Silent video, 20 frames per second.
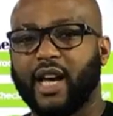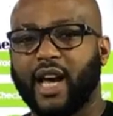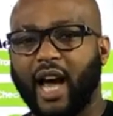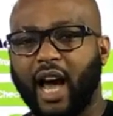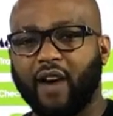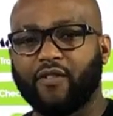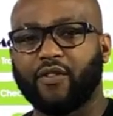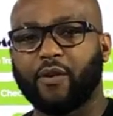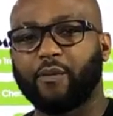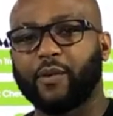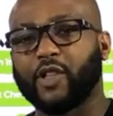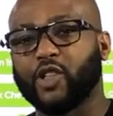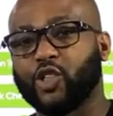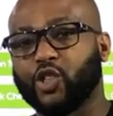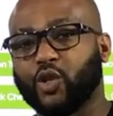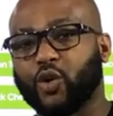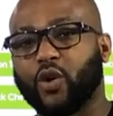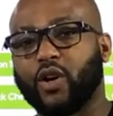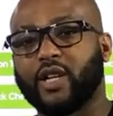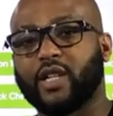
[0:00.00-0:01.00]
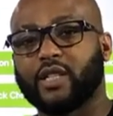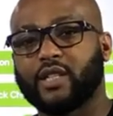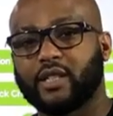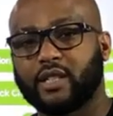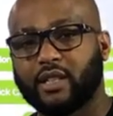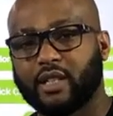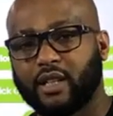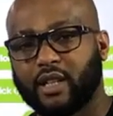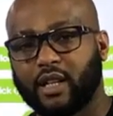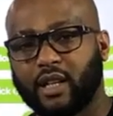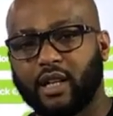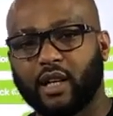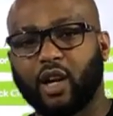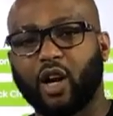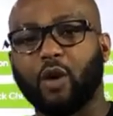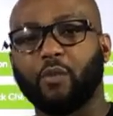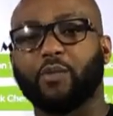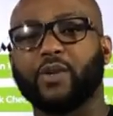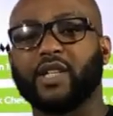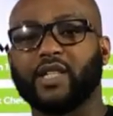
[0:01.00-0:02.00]
Alphabet joins
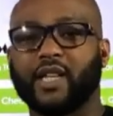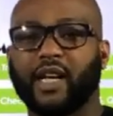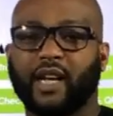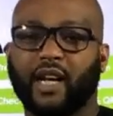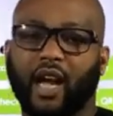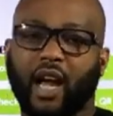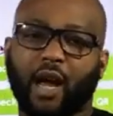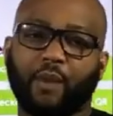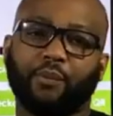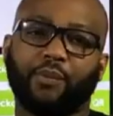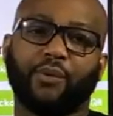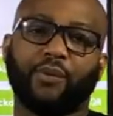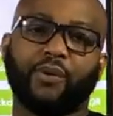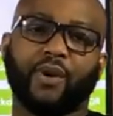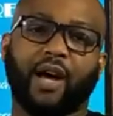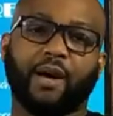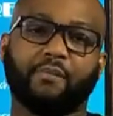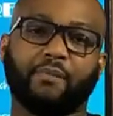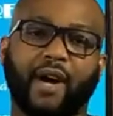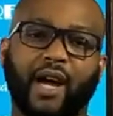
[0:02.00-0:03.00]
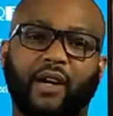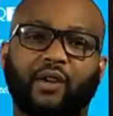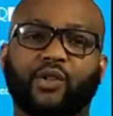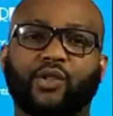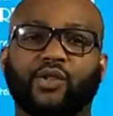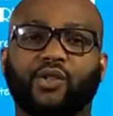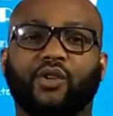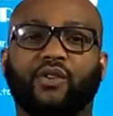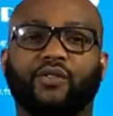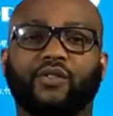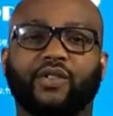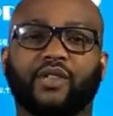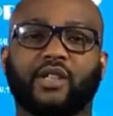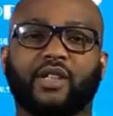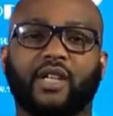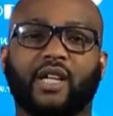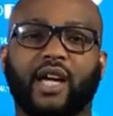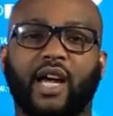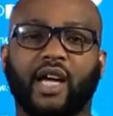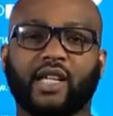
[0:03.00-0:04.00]
companies like Apple and Microsoft
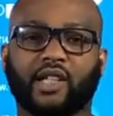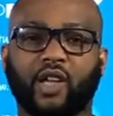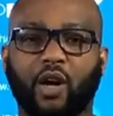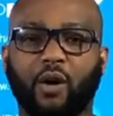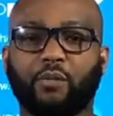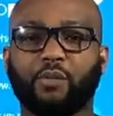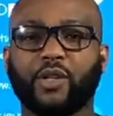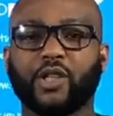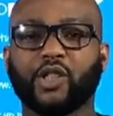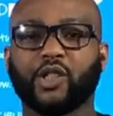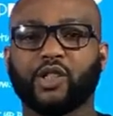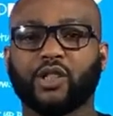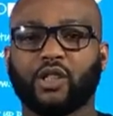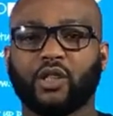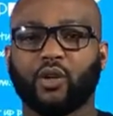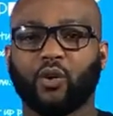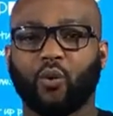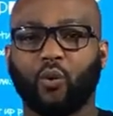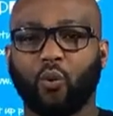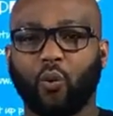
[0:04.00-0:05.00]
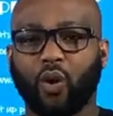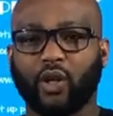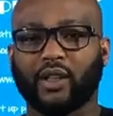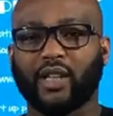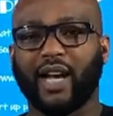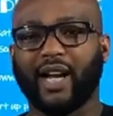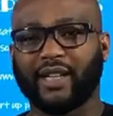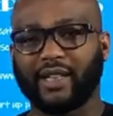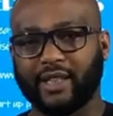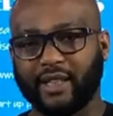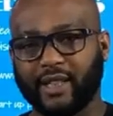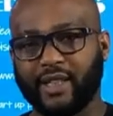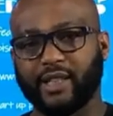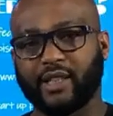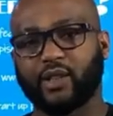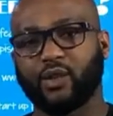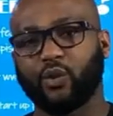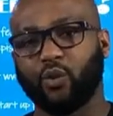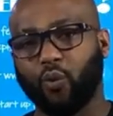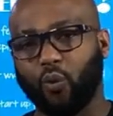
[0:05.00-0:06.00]
as companies worth at least
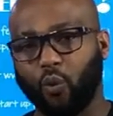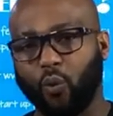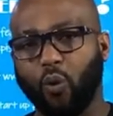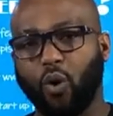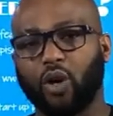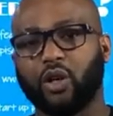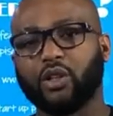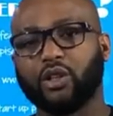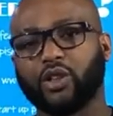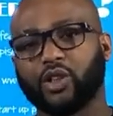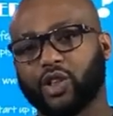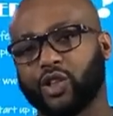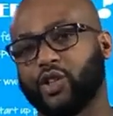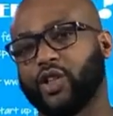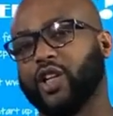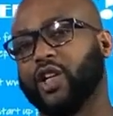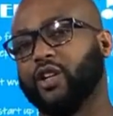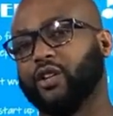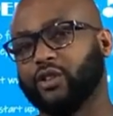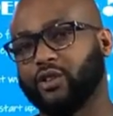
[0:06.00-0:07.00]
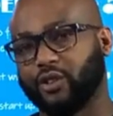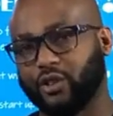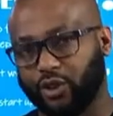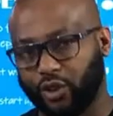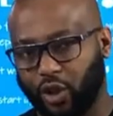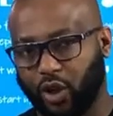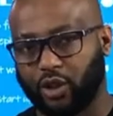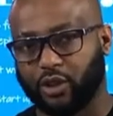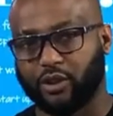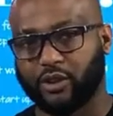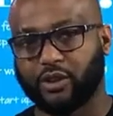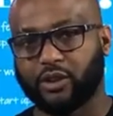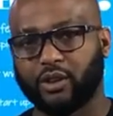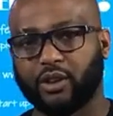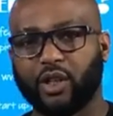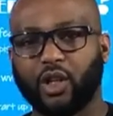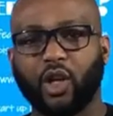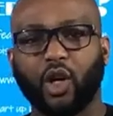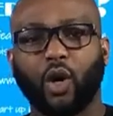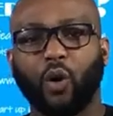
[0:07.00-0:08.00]
$1 trillion.
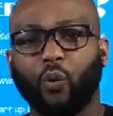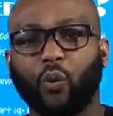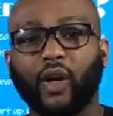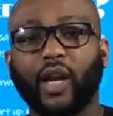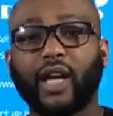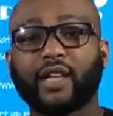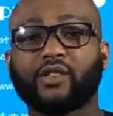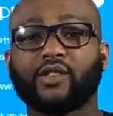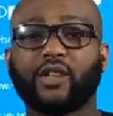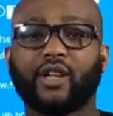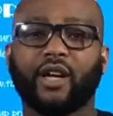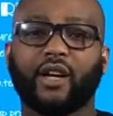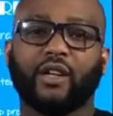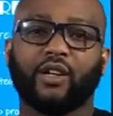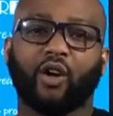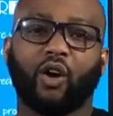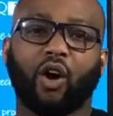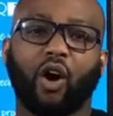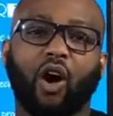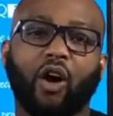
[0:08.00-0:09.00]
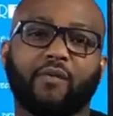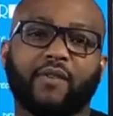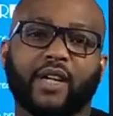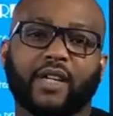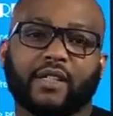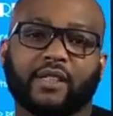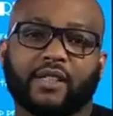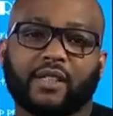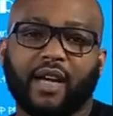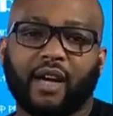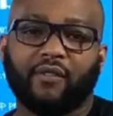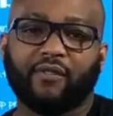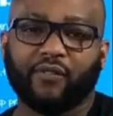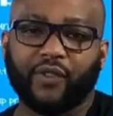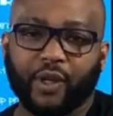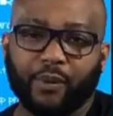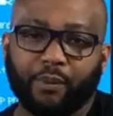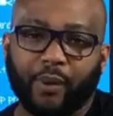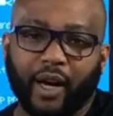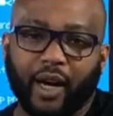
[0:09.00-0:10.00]
We'd like to hear your comments and
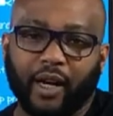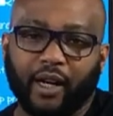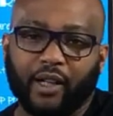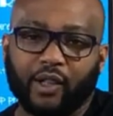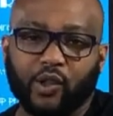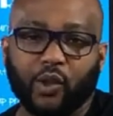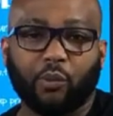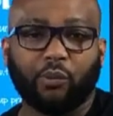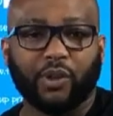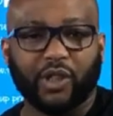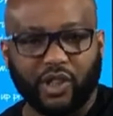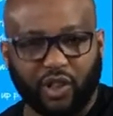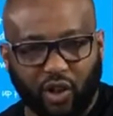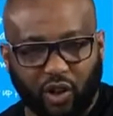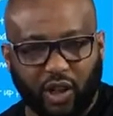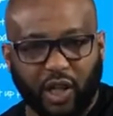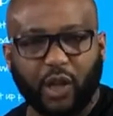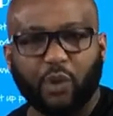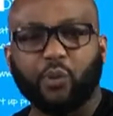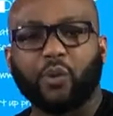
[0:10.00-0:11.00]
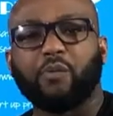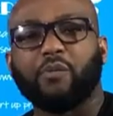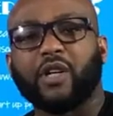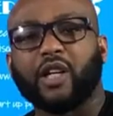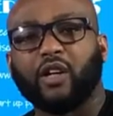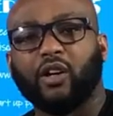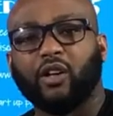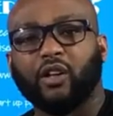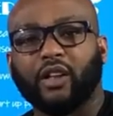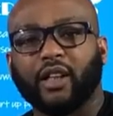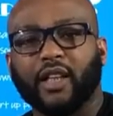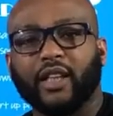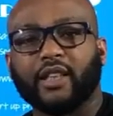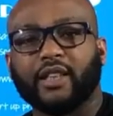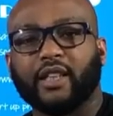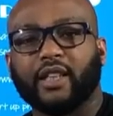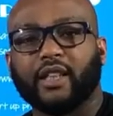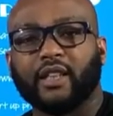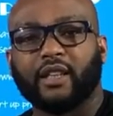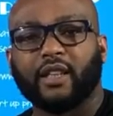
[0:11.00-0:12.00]
feedback, so please connect with me on
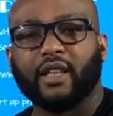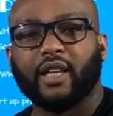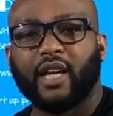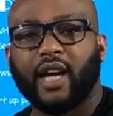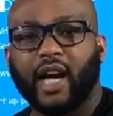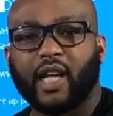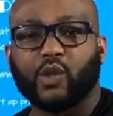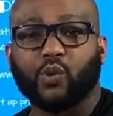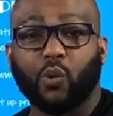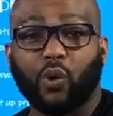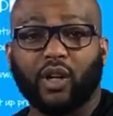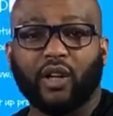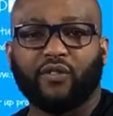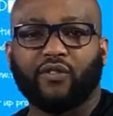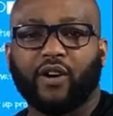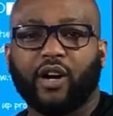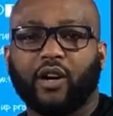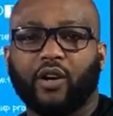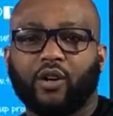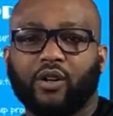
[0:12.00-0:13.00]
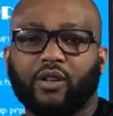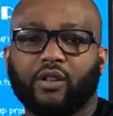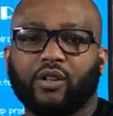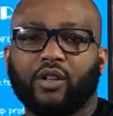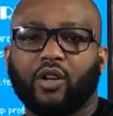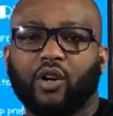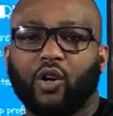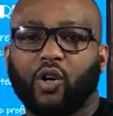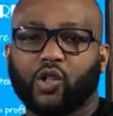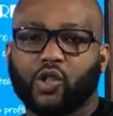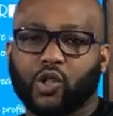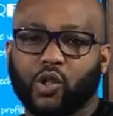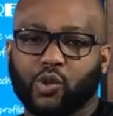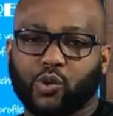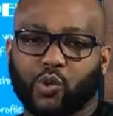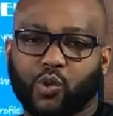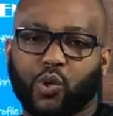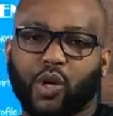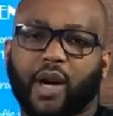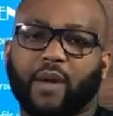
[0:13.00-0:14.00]
LinkedIn at Wale Forun or
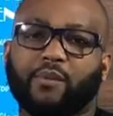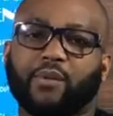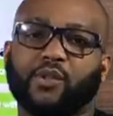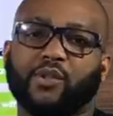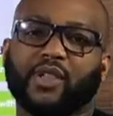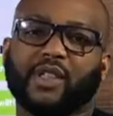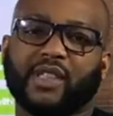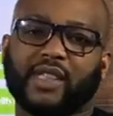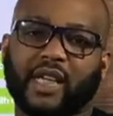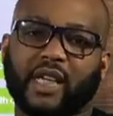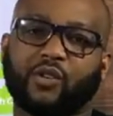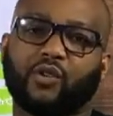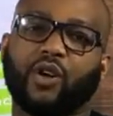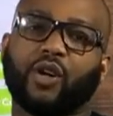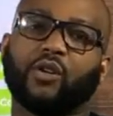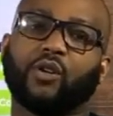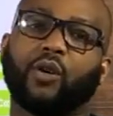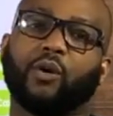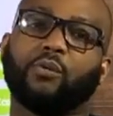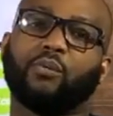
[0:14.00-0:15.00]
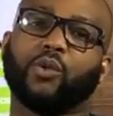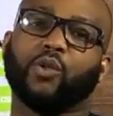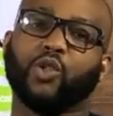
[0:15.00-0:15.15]
subscribe to the Tech Roundup